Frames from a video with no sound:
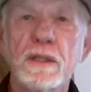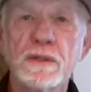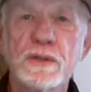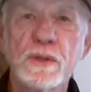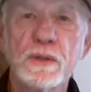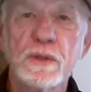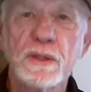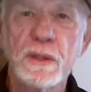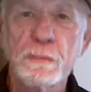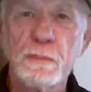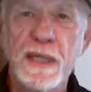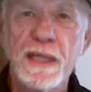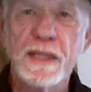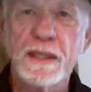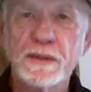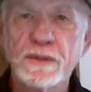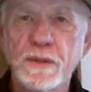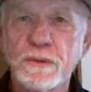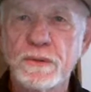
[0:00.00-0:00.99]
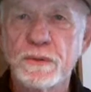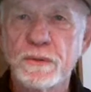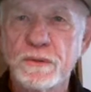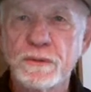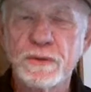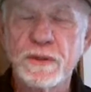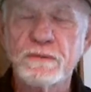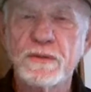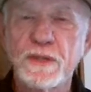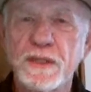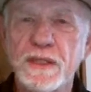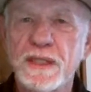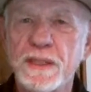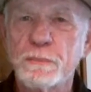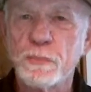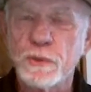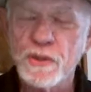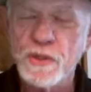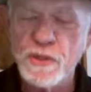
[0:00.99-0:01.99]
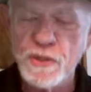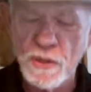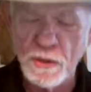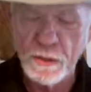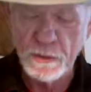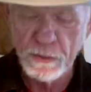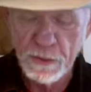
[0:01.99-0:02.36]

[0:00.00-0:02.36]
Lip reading: its coulee banks and drifted deep with snow.